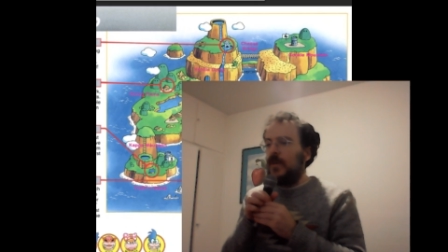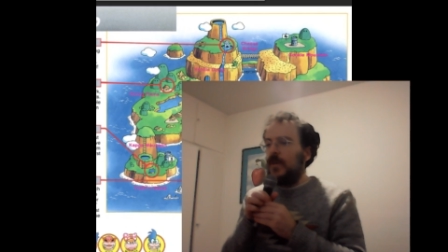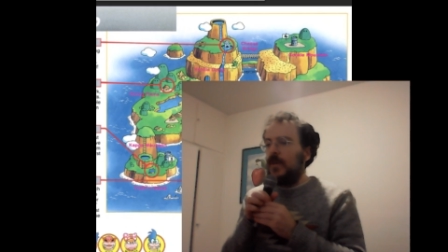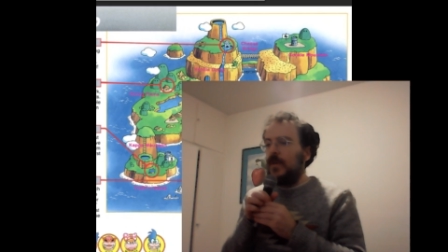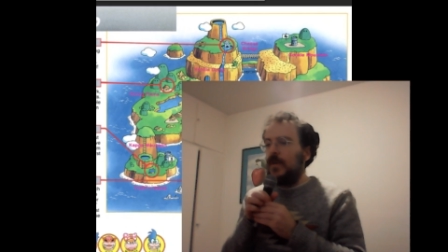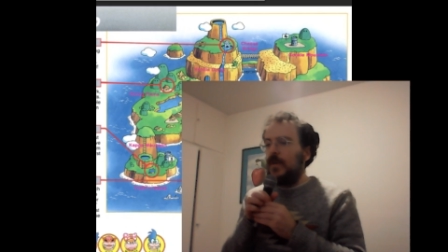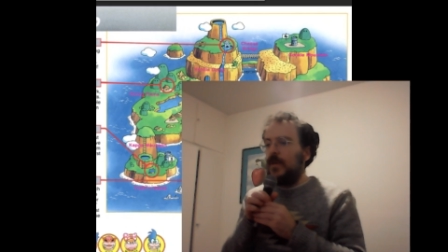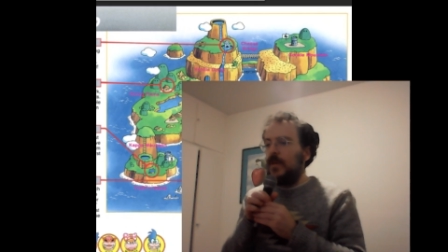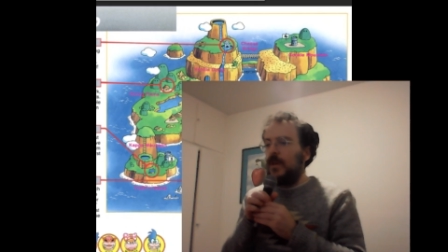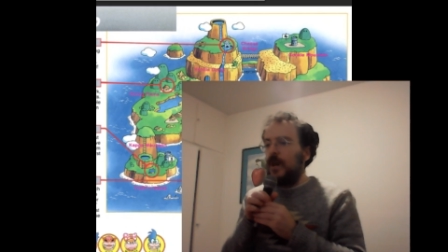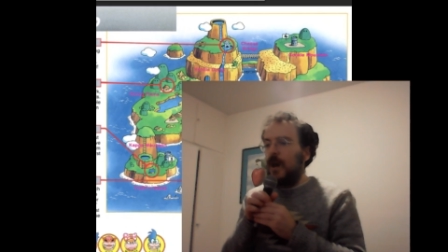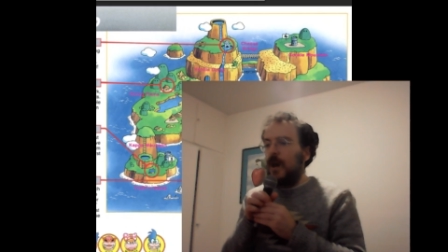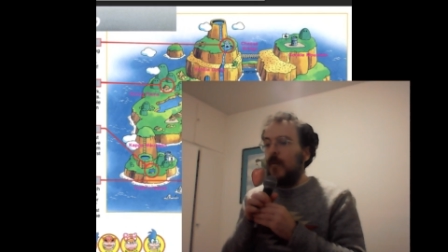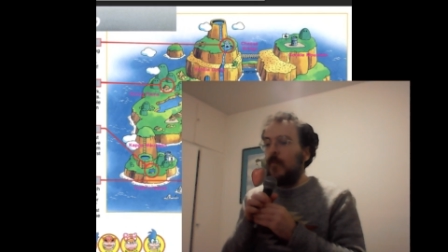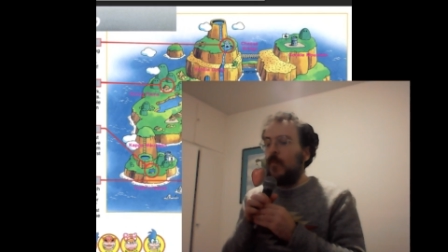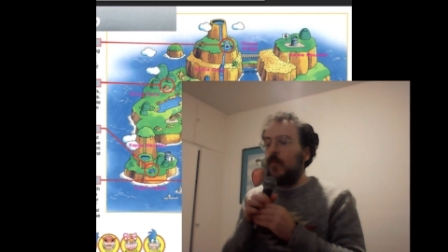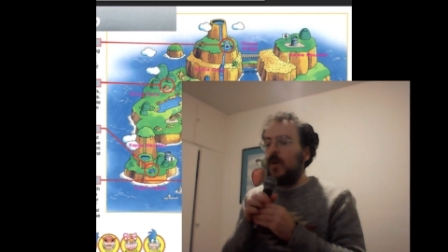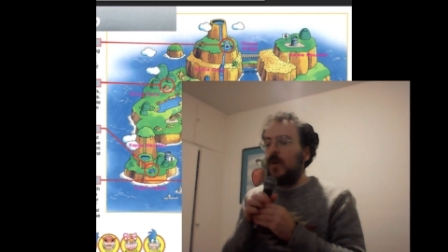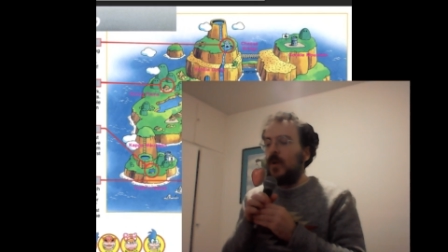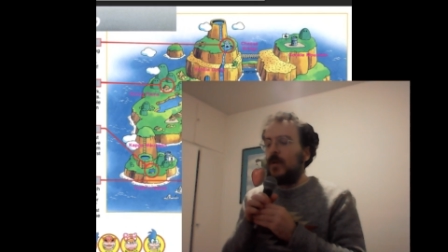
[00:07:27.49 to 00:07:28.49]
the
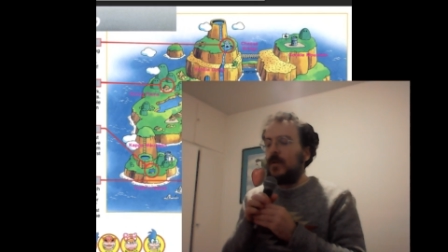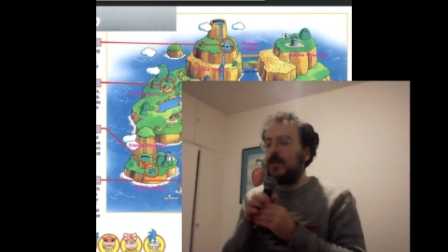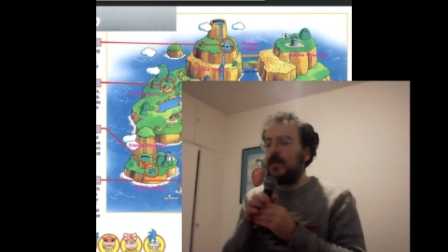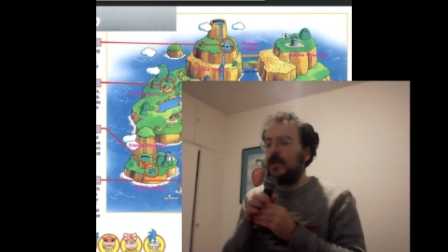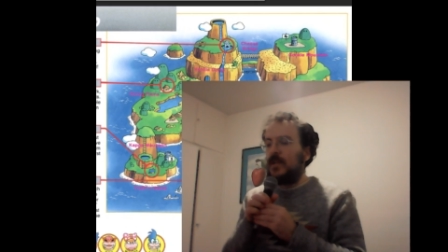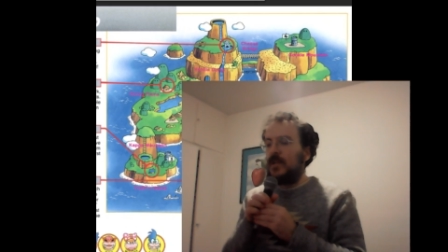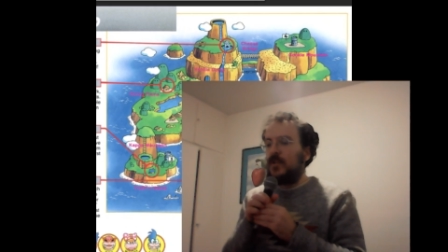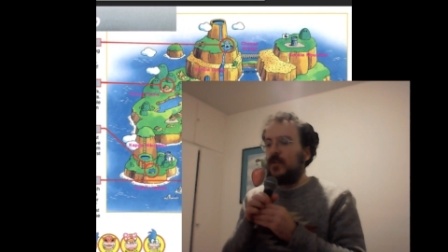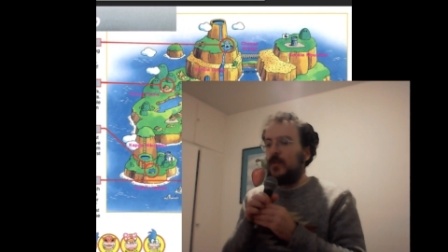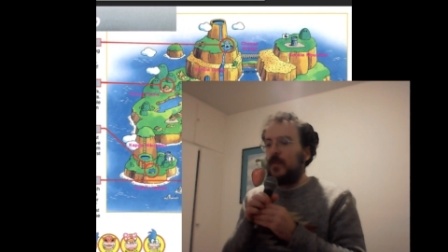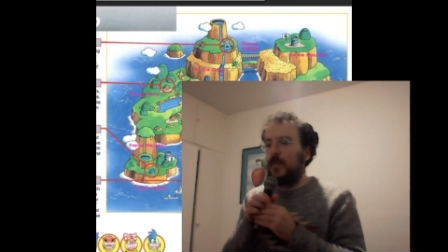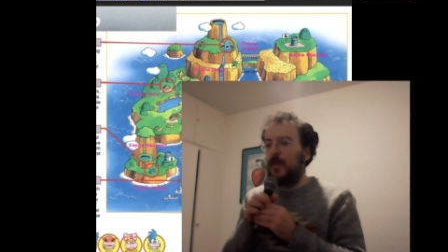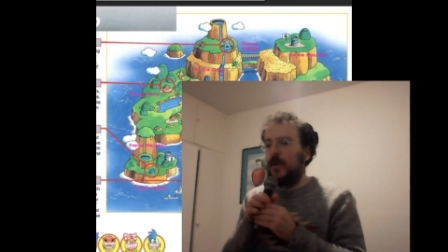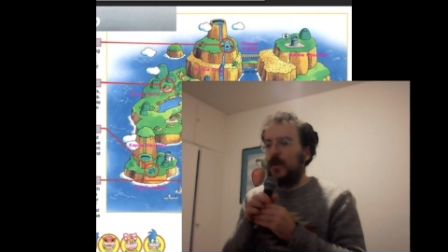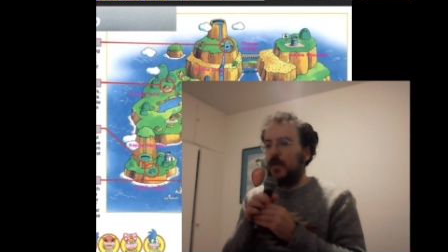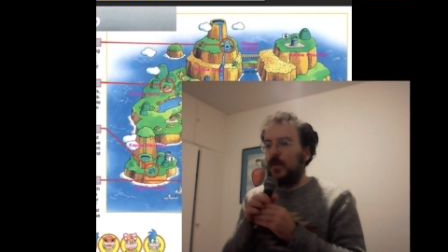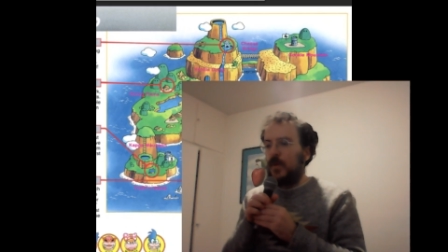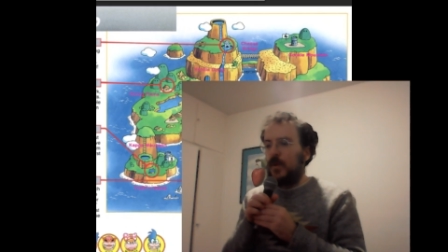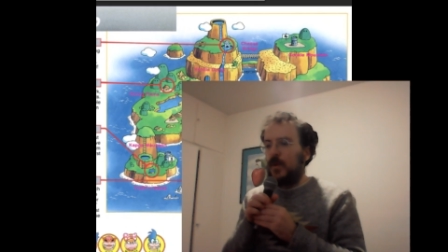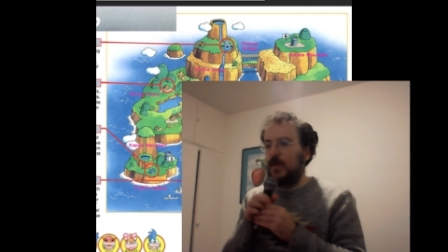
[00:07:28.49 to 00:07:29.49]
hub world in
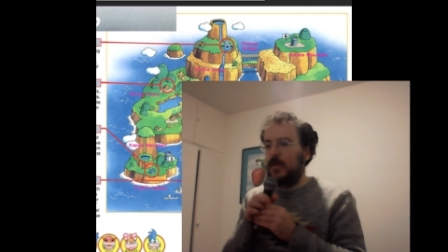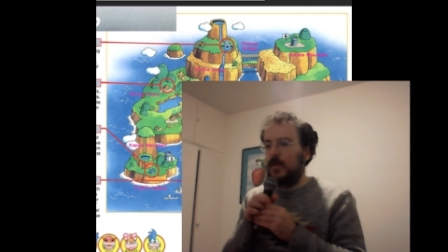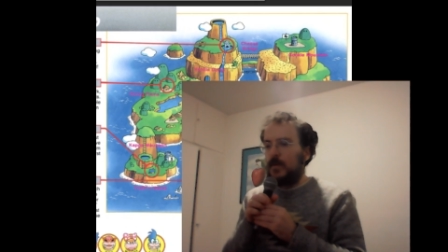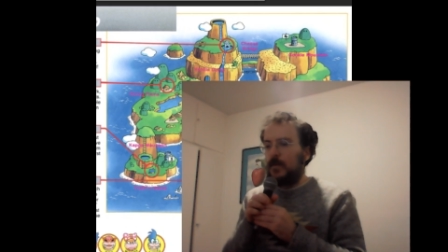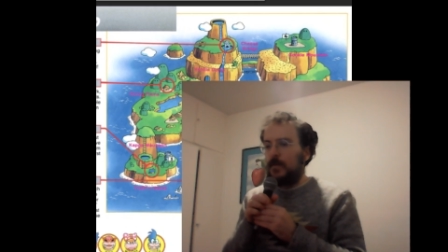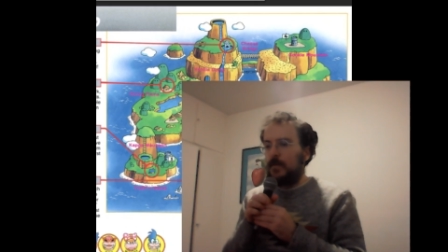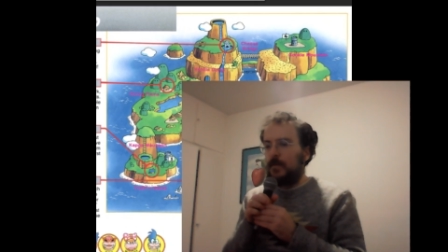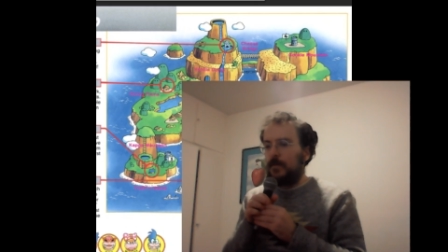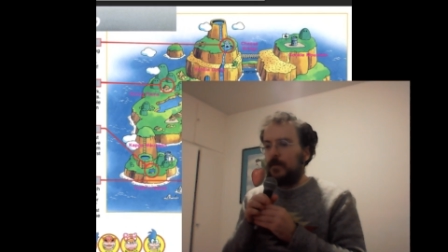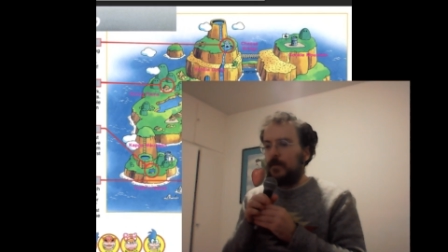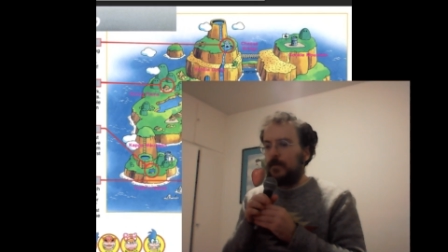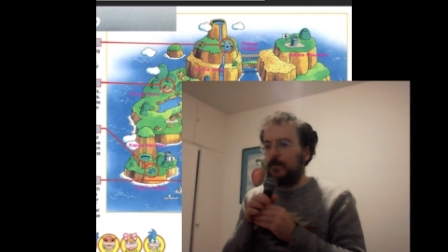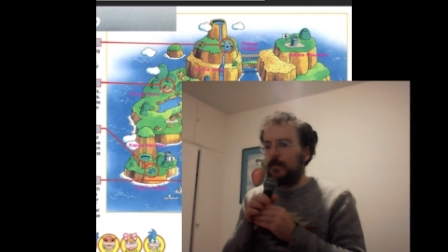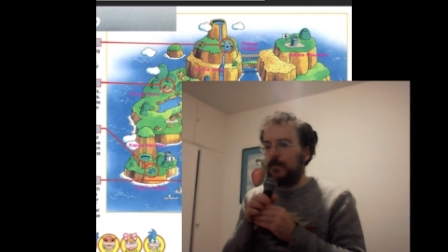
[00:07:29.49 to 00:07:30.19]
Super Mario World